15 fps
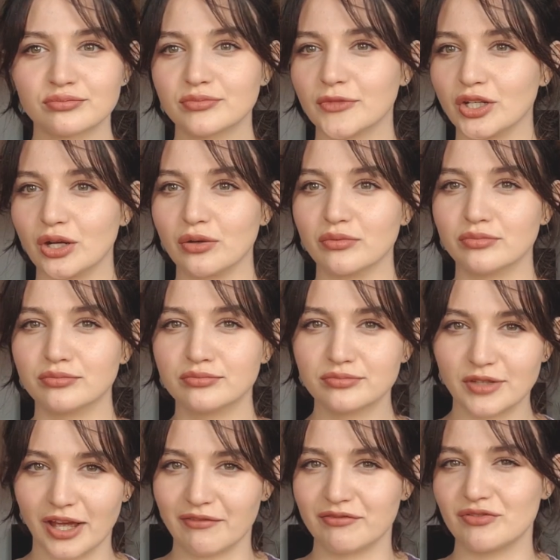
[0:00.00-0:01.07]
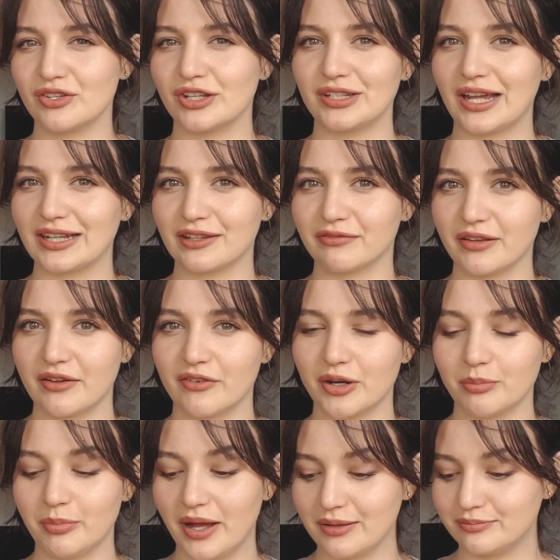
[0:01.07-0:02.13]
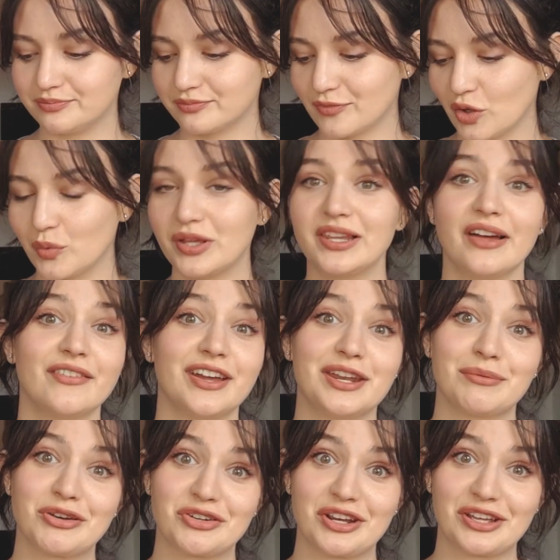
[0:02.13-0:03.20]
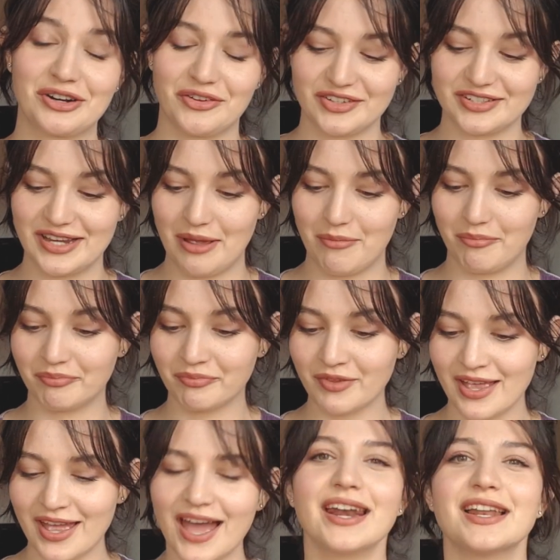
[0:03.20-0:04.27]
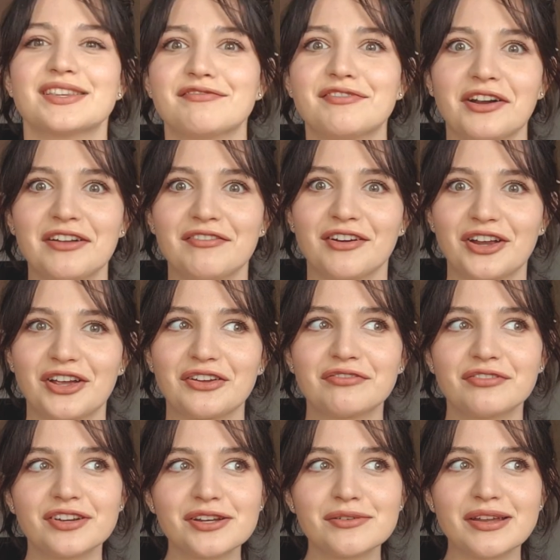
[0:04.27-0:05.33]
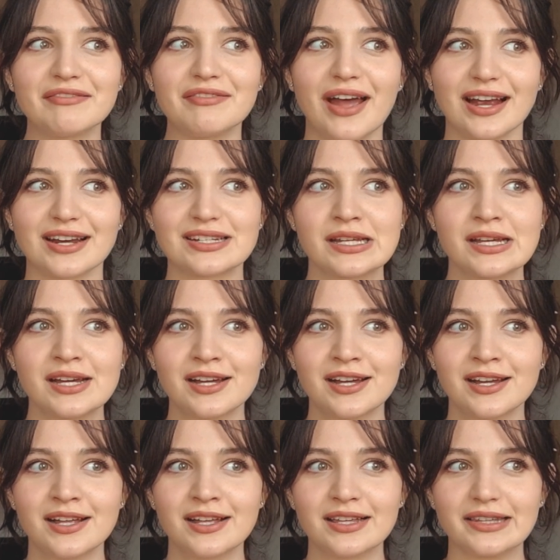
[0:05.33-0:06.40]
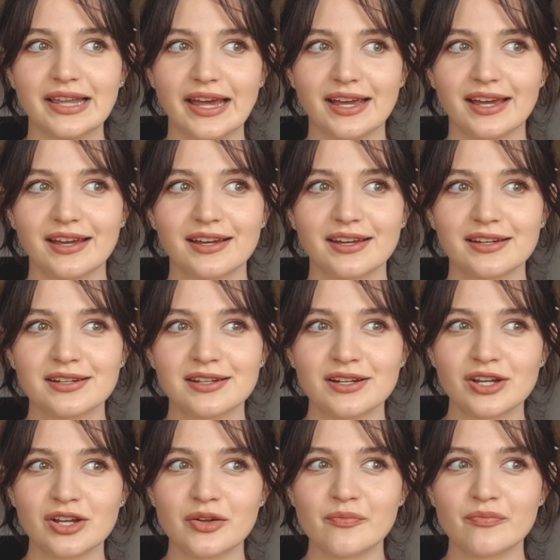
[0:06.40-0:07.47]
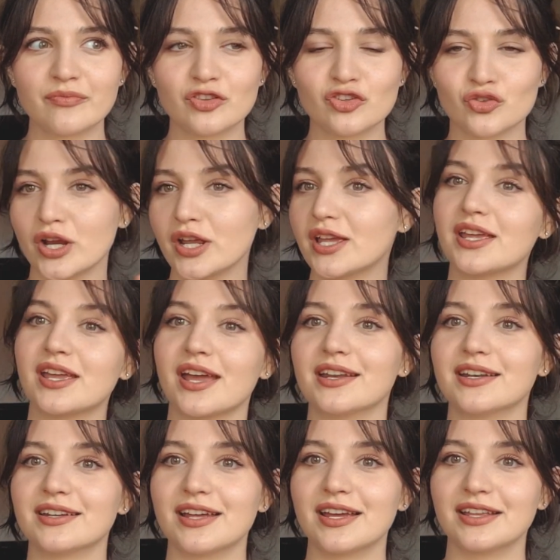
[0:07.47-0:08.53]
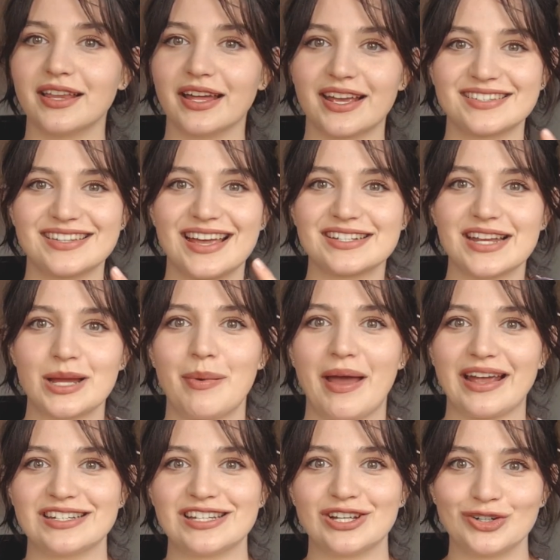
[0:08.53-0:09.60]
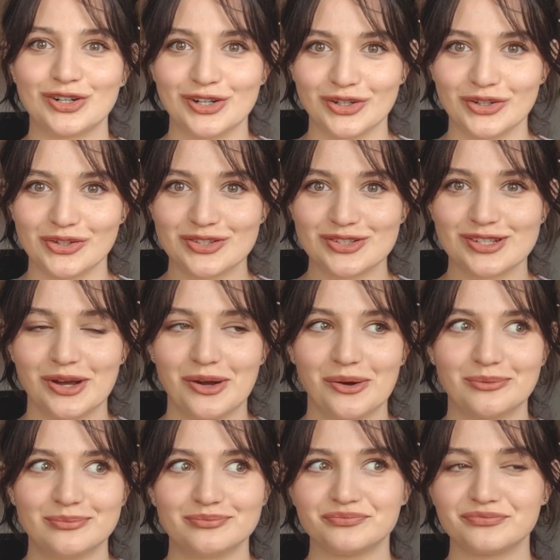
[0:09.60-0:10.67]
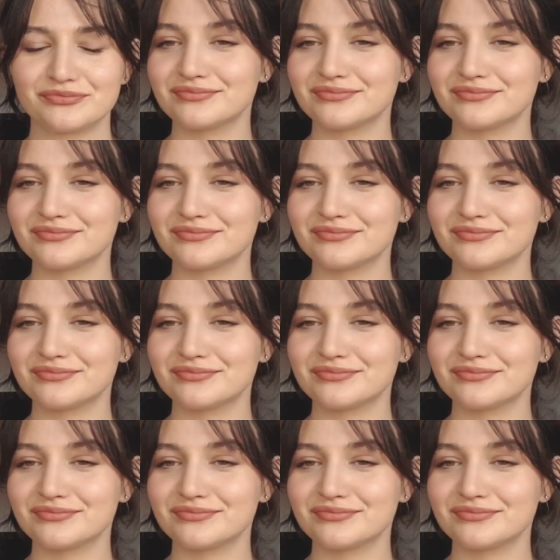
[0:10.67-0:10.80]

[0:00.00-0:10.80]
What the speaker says: they haven't liked the flavor, but we love it and we drink it all the time. And it's very, very good for you. In fact, like drinking it is antibacterial. So